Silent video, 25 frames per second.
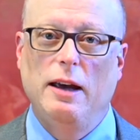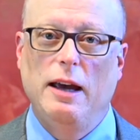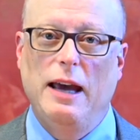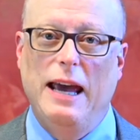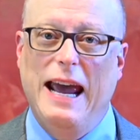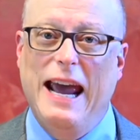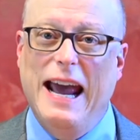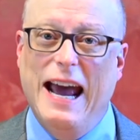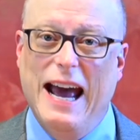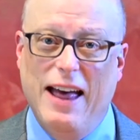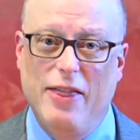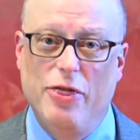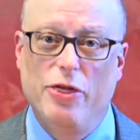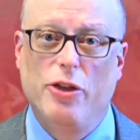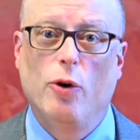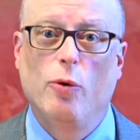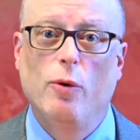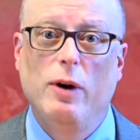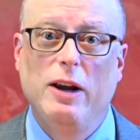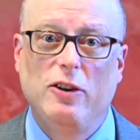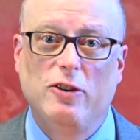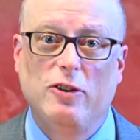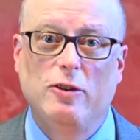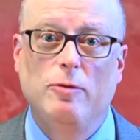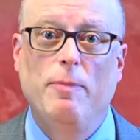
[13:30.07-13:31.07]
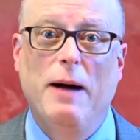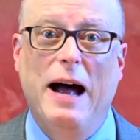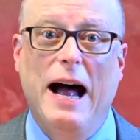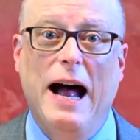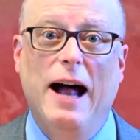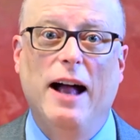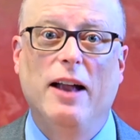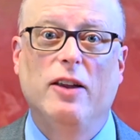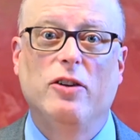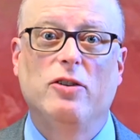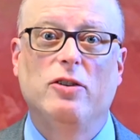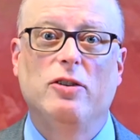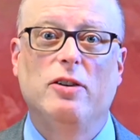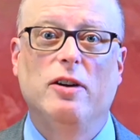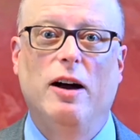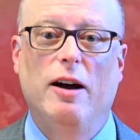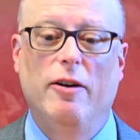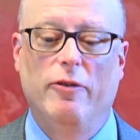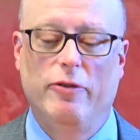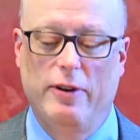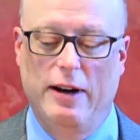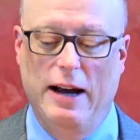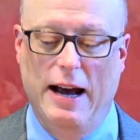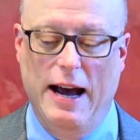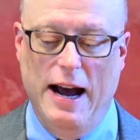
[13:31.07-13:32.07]
and the response
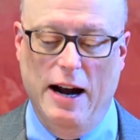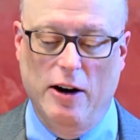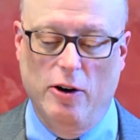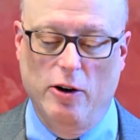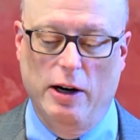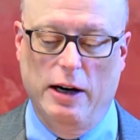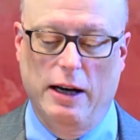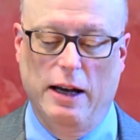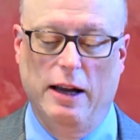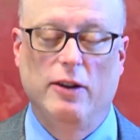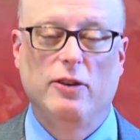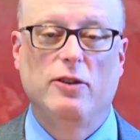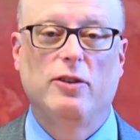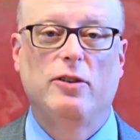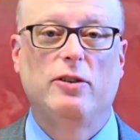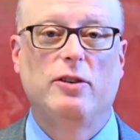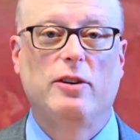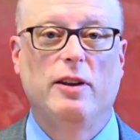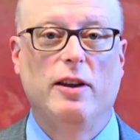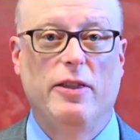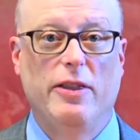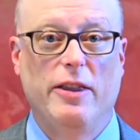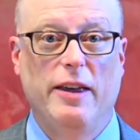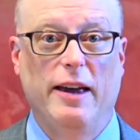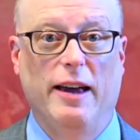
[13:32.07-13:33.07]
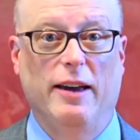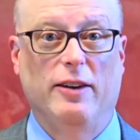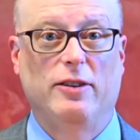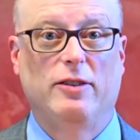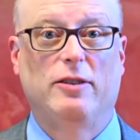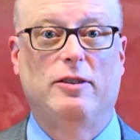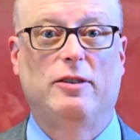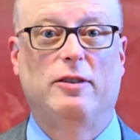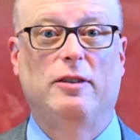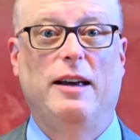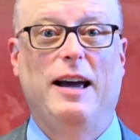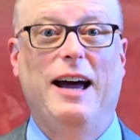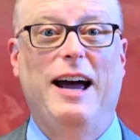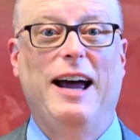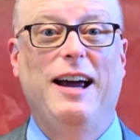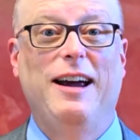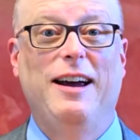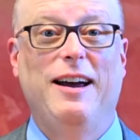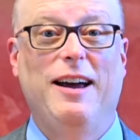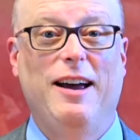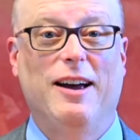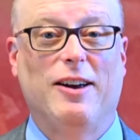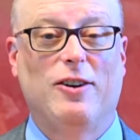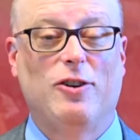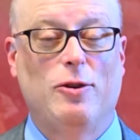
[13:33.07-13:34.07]
of congregants to this. I
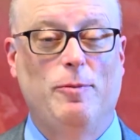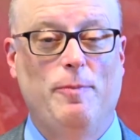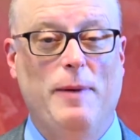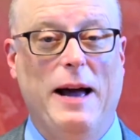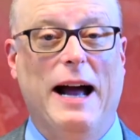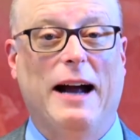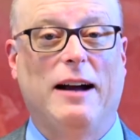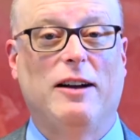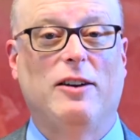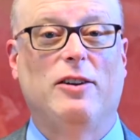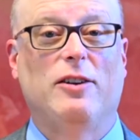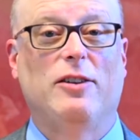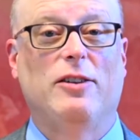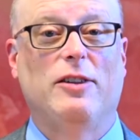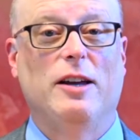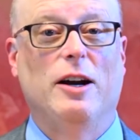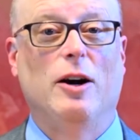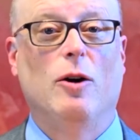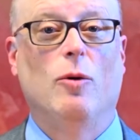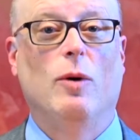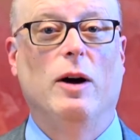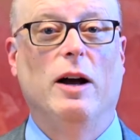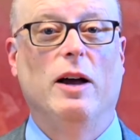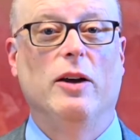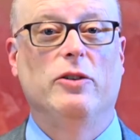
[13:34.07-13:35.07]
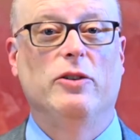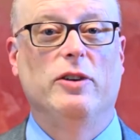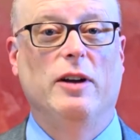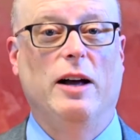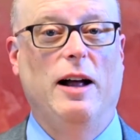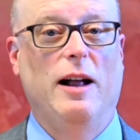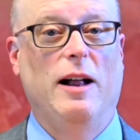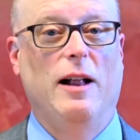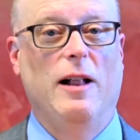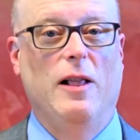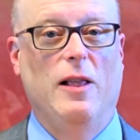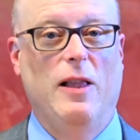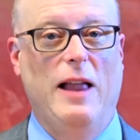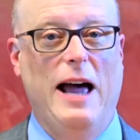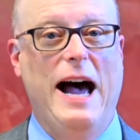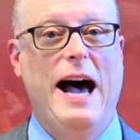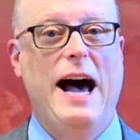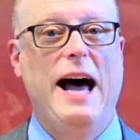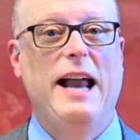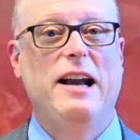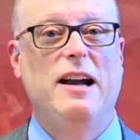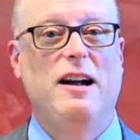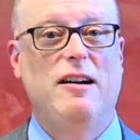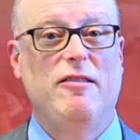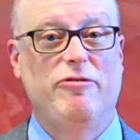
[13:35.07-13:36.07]
expect there was a
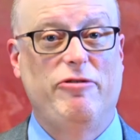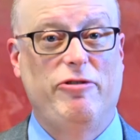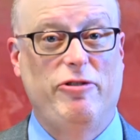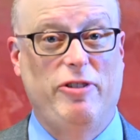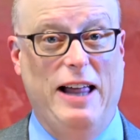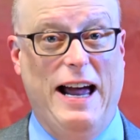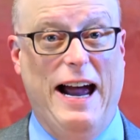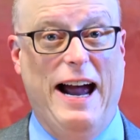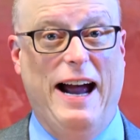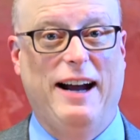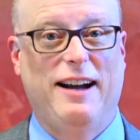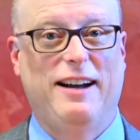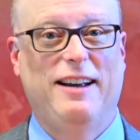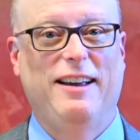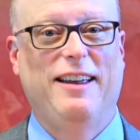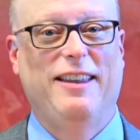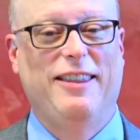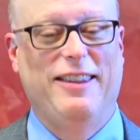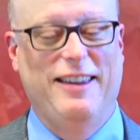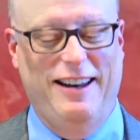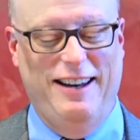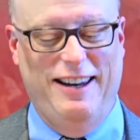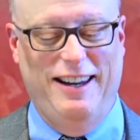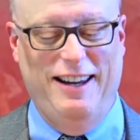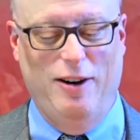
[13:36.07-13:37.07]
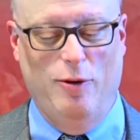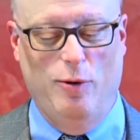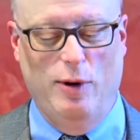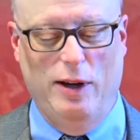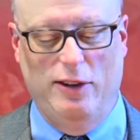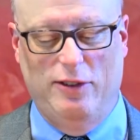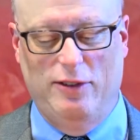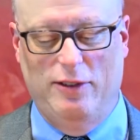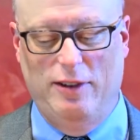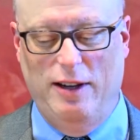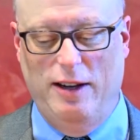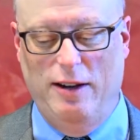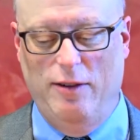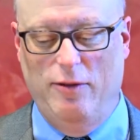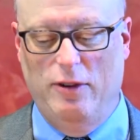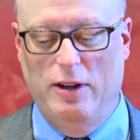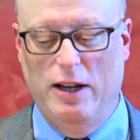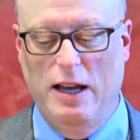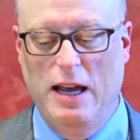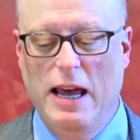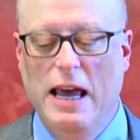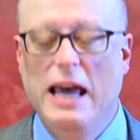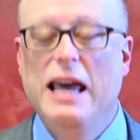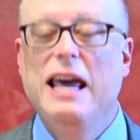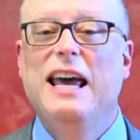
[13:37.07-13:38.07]
lot of flack that he received.
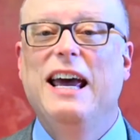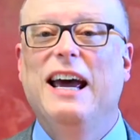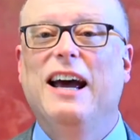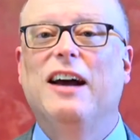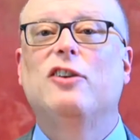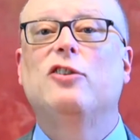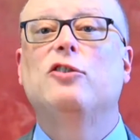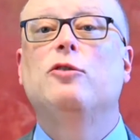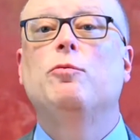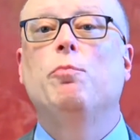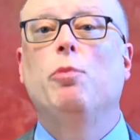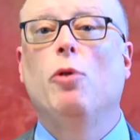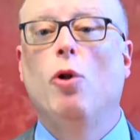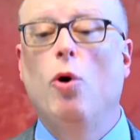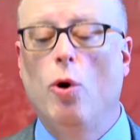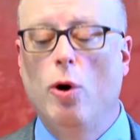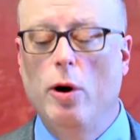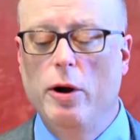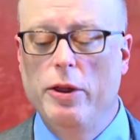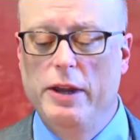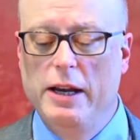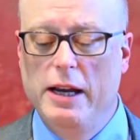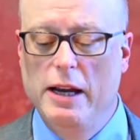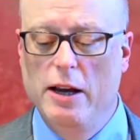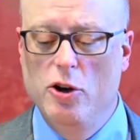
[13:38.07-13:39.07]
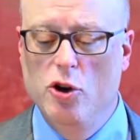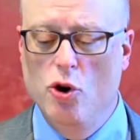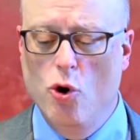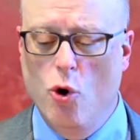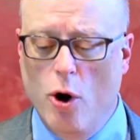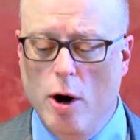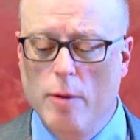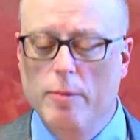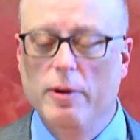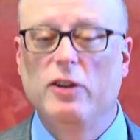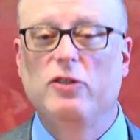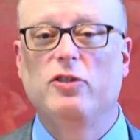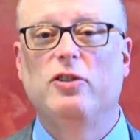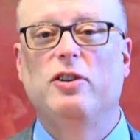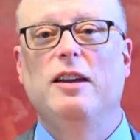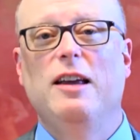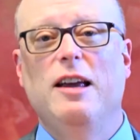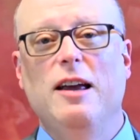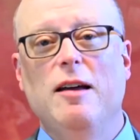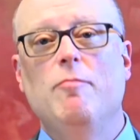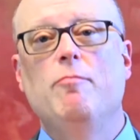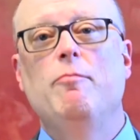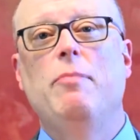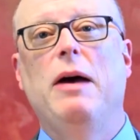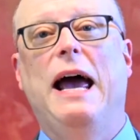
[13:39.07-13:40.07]
Explore the enormous
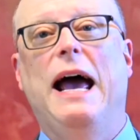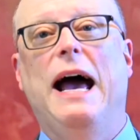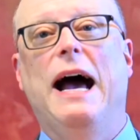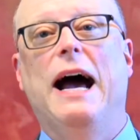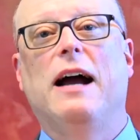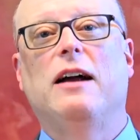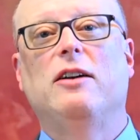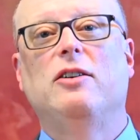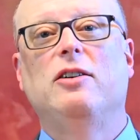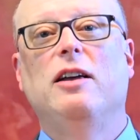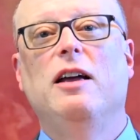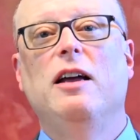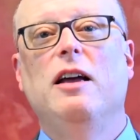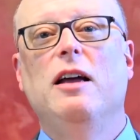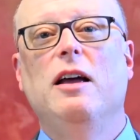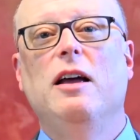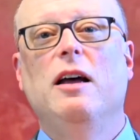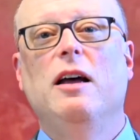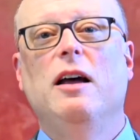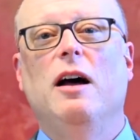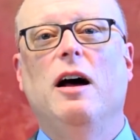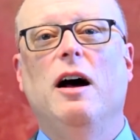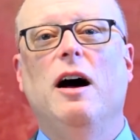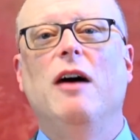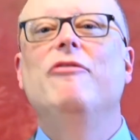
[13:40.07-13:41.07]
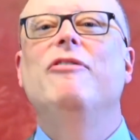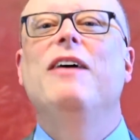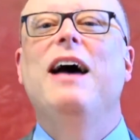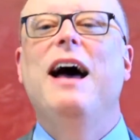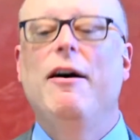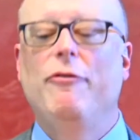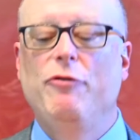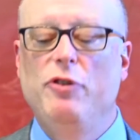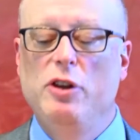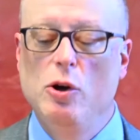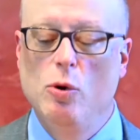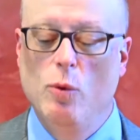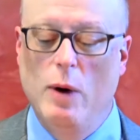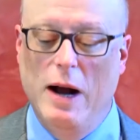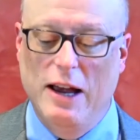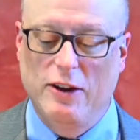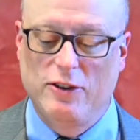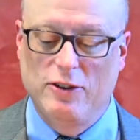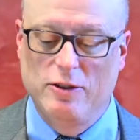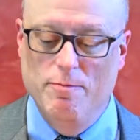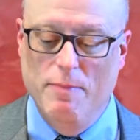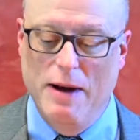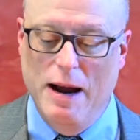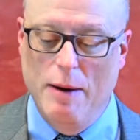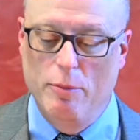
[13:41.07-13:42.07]
impact of
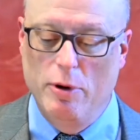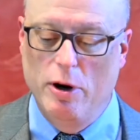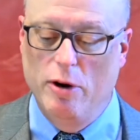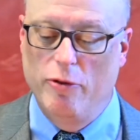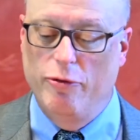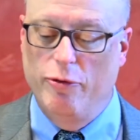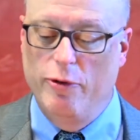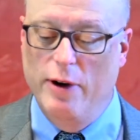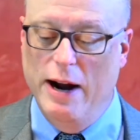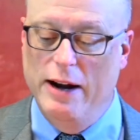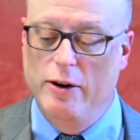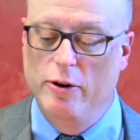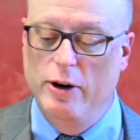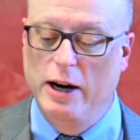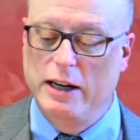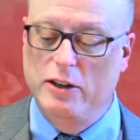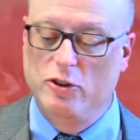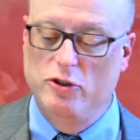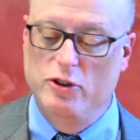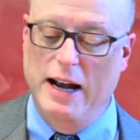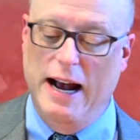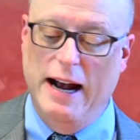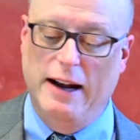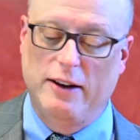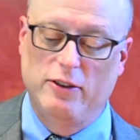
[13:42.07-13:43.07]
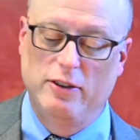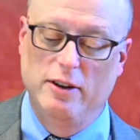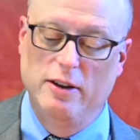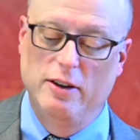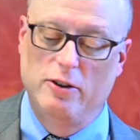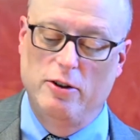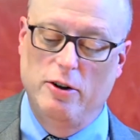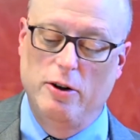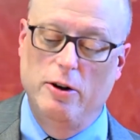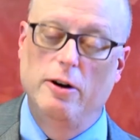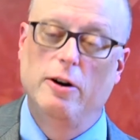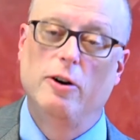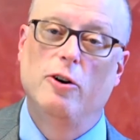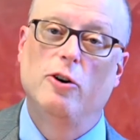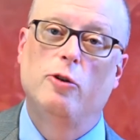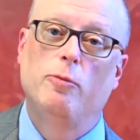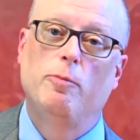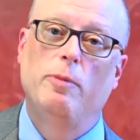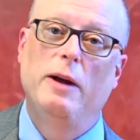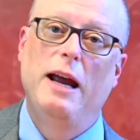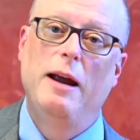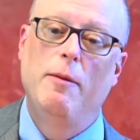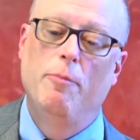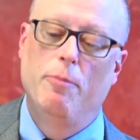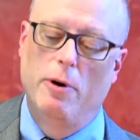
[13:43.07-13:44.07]
FUS member Frederick Jackson Turner's
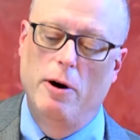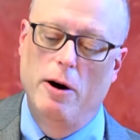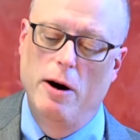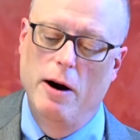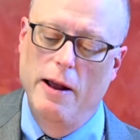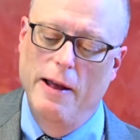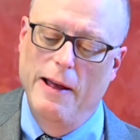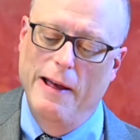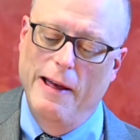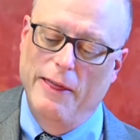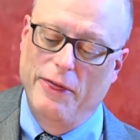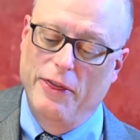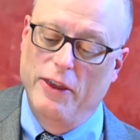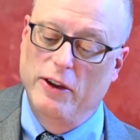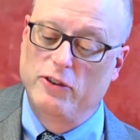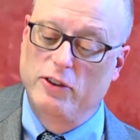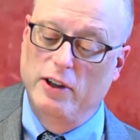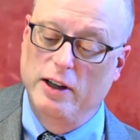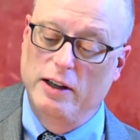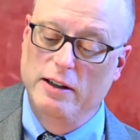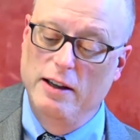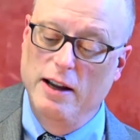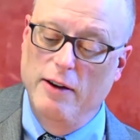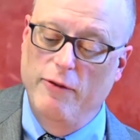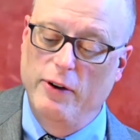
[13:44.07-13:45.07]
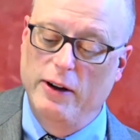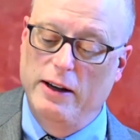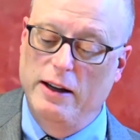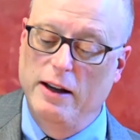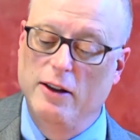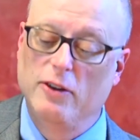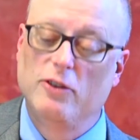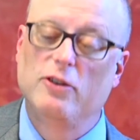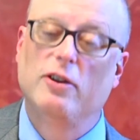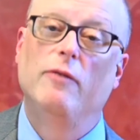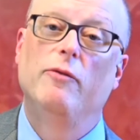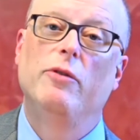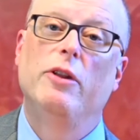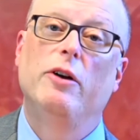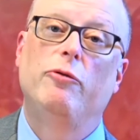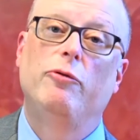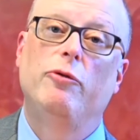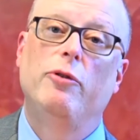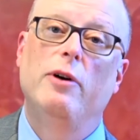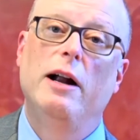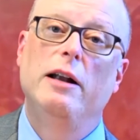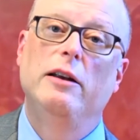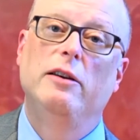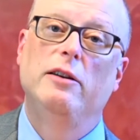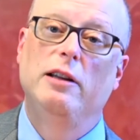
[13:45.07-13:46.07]
paper, The Significance of the
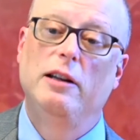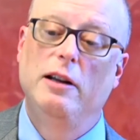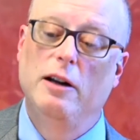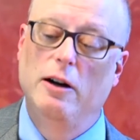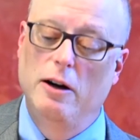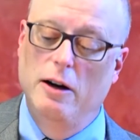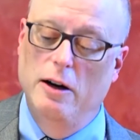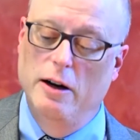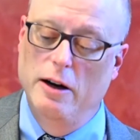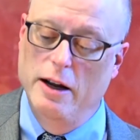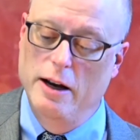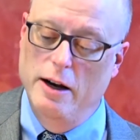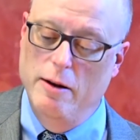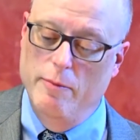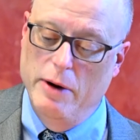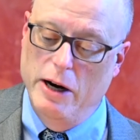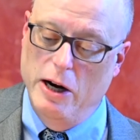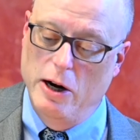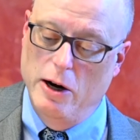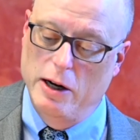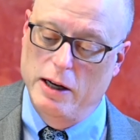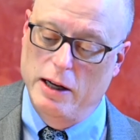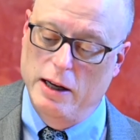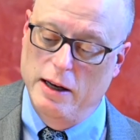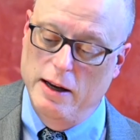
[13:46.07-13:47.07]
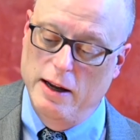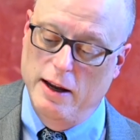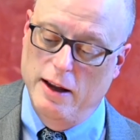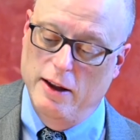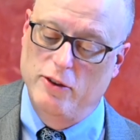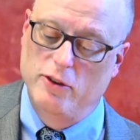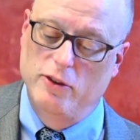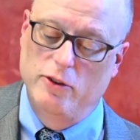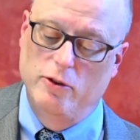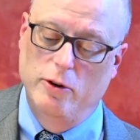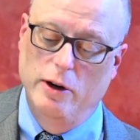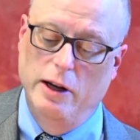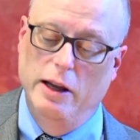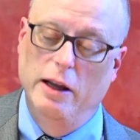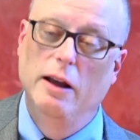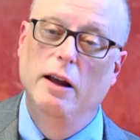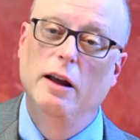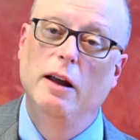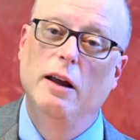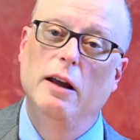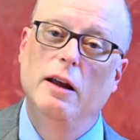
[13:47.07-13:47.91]
Frontier in American History.